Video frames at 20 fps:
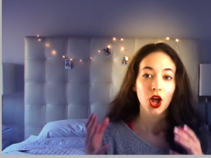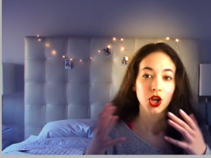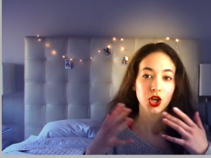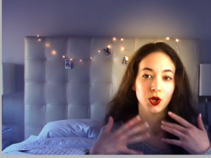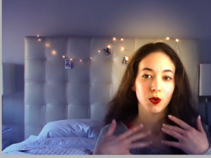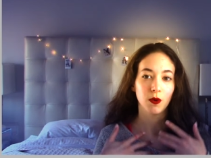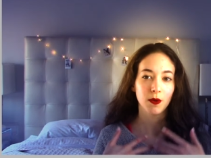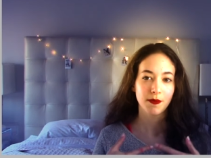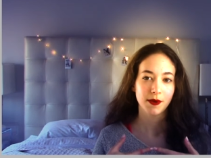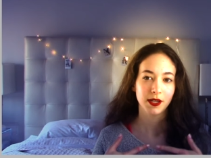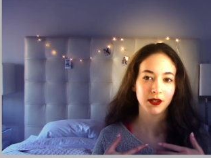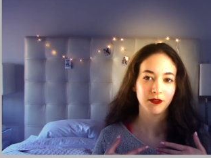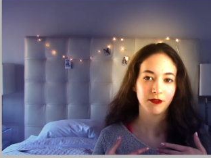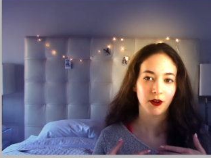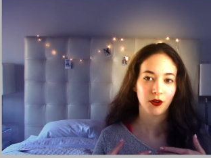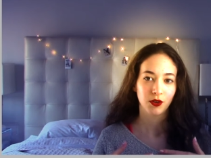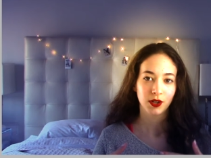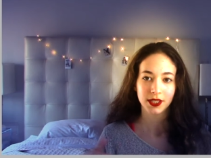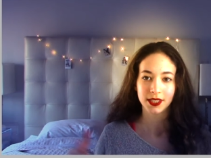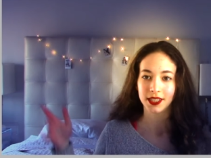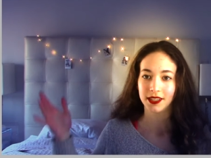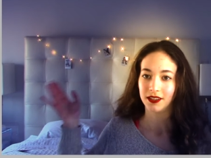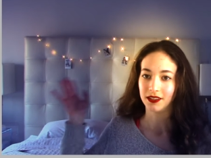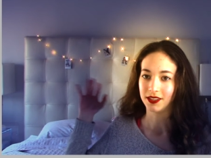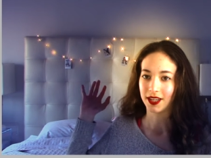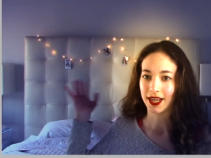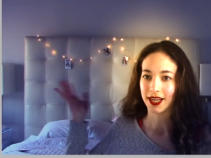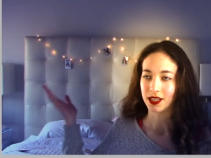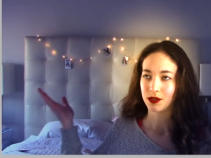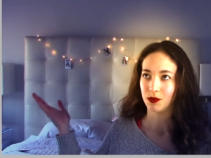you would be in focus and the
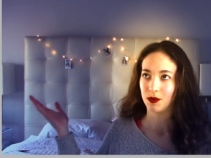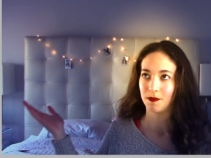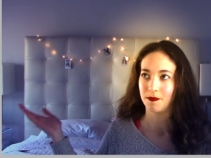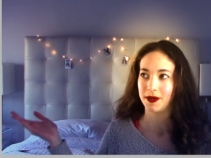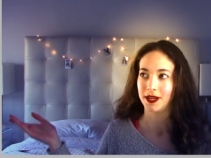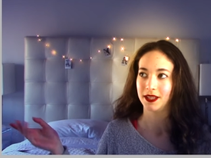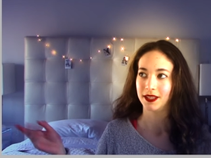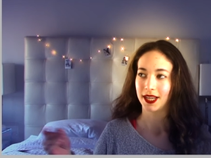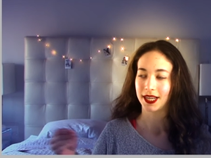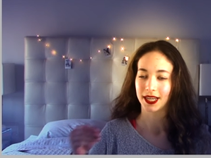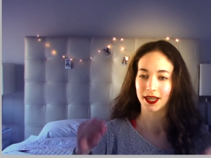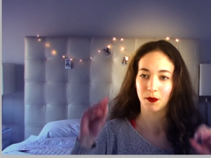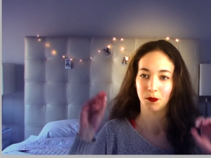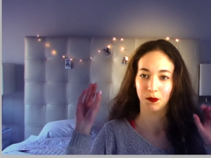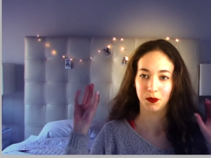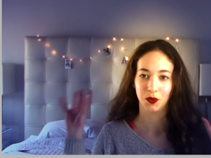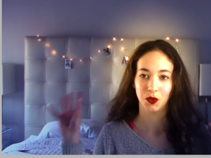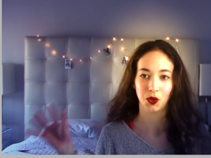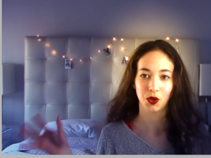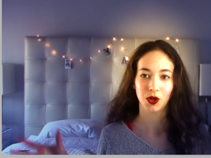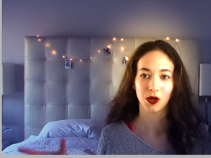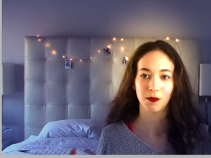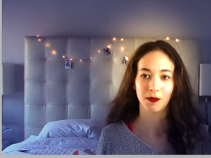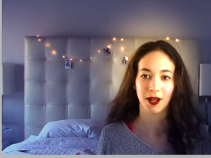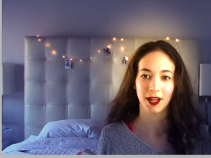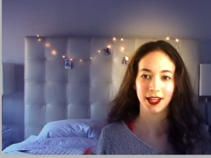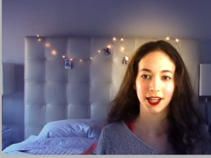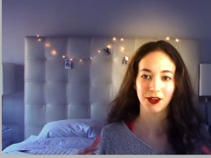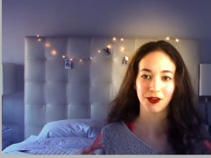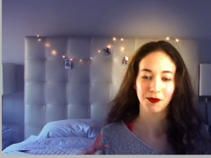lights would be like blurred,
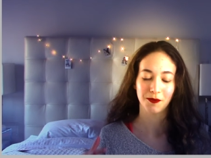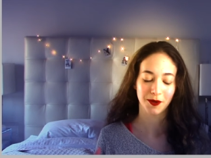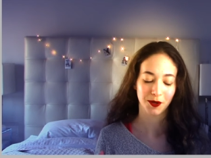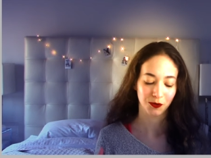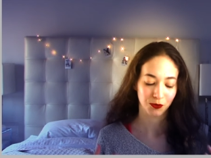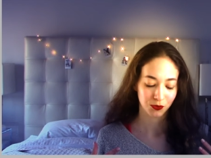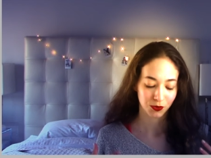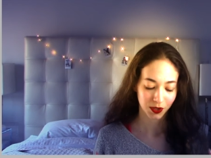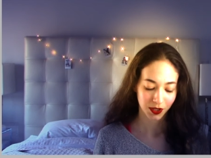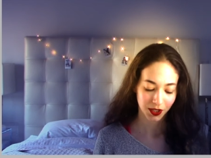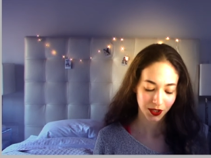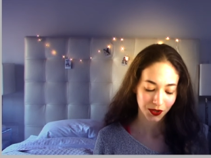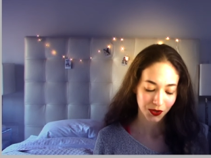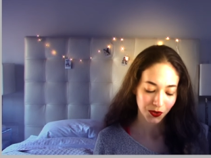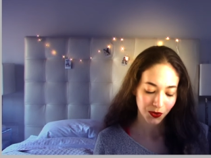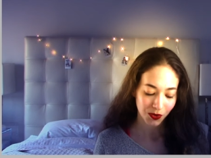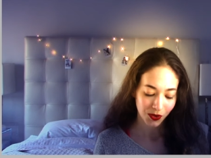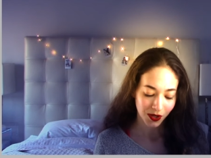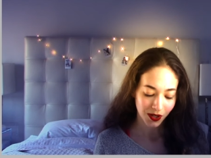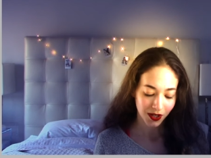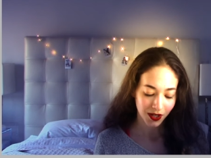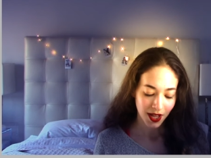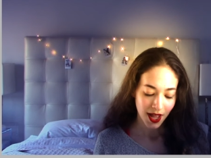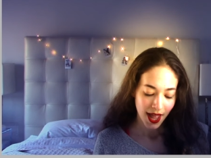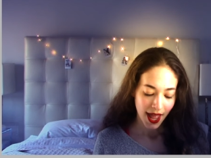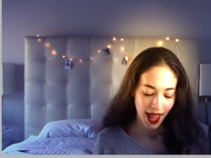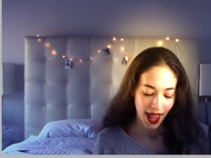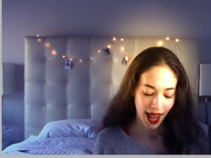but I think would be really cool.